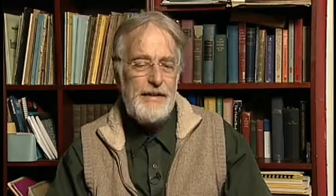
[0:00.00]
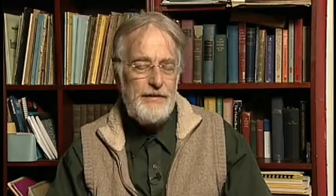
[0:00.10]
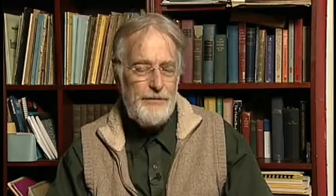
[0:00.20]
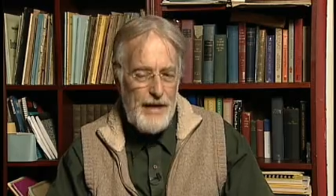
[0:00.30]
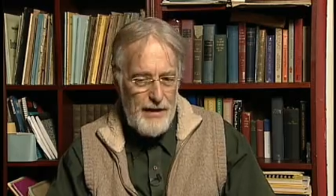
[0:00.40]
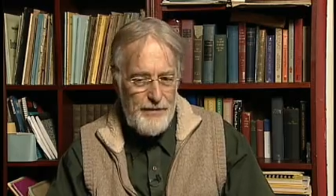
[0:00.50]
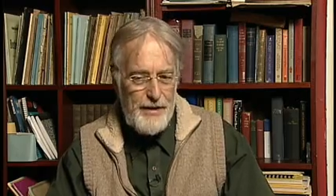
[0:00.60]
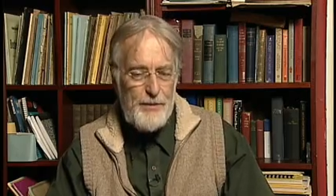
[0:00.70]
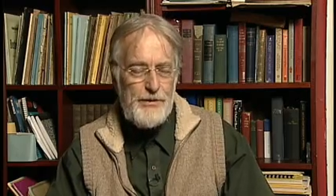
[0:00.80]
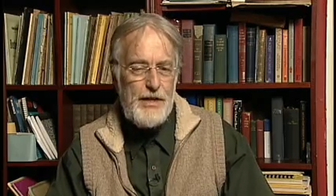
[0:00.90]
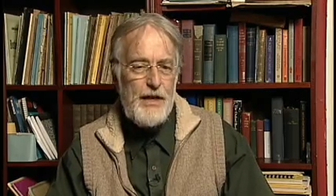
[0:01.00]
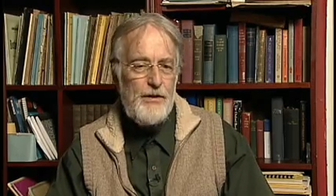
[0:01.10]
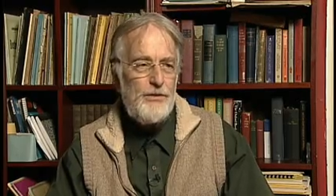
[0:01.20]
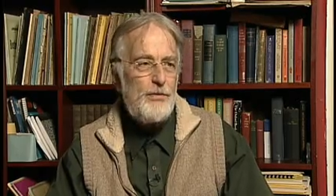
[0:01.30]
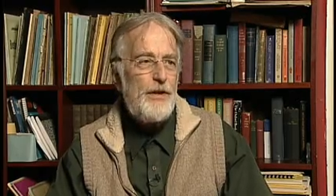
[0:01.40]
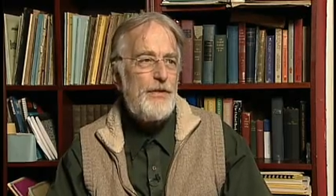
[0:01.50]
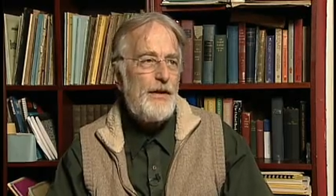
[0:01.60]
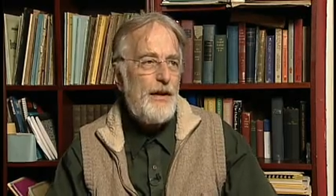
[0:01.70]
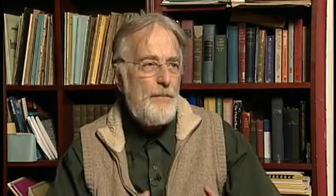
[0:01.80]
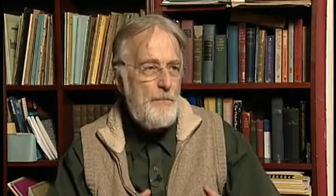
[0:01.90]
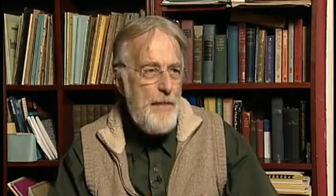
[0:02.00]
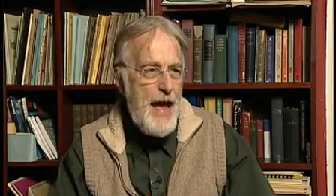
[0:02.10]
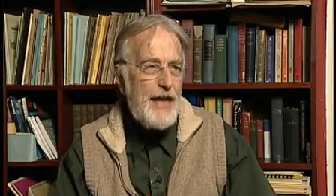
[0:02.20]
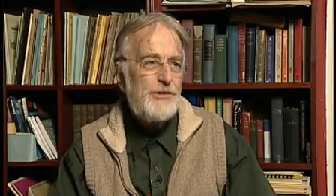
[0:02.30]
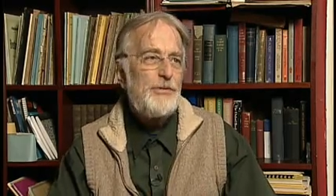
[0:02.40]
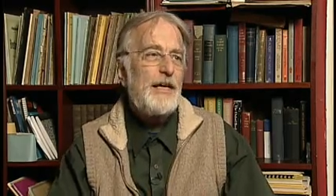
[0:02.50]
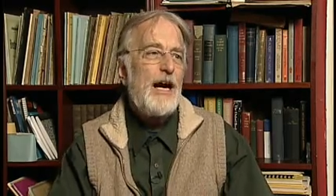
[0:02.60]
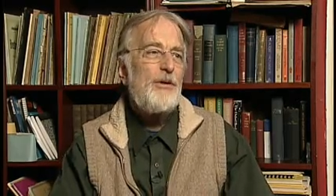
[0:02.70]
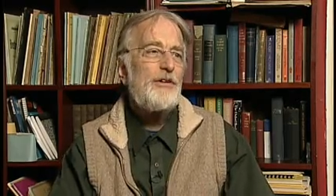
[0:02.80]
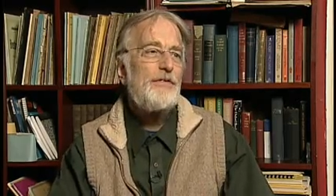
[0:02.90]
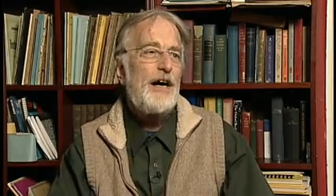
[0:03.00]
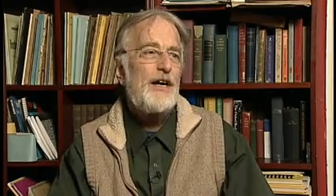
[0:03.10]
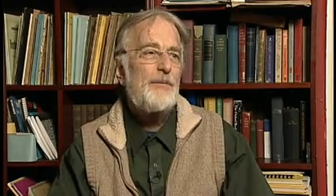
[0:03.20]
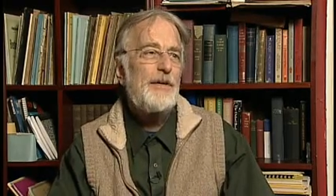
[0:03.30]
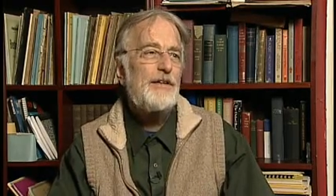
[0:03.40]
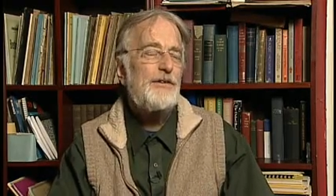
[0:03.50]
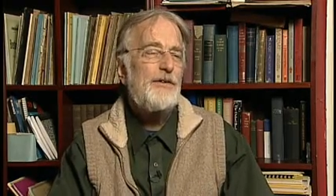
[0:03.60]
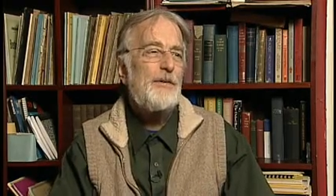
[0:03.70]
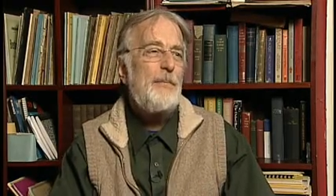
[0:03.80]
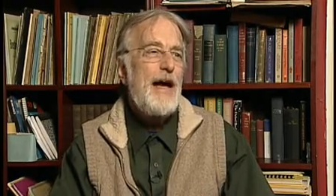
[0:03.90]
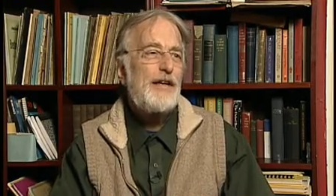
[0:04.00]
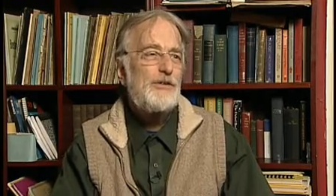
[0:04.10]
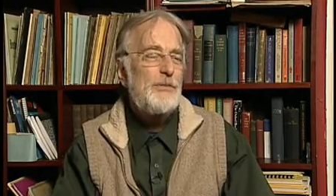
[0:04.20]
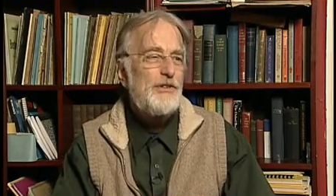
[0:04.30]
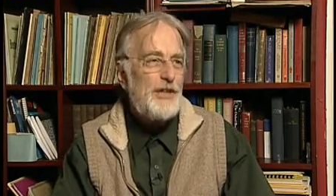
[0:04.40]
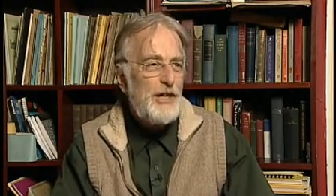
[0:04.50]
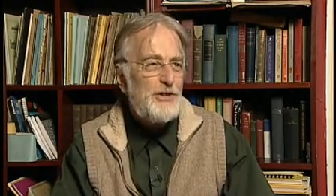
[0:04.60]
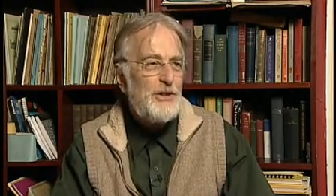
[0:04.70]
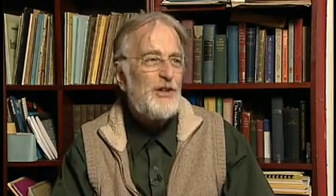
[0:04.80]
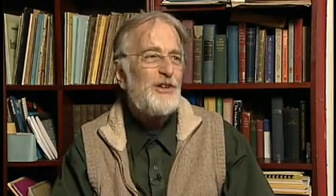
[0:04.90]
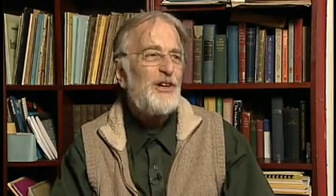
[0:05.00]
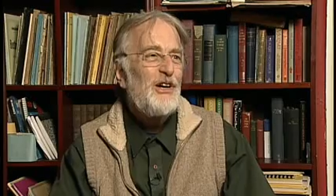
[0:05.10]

involving themselves with mastering our environment to the maximization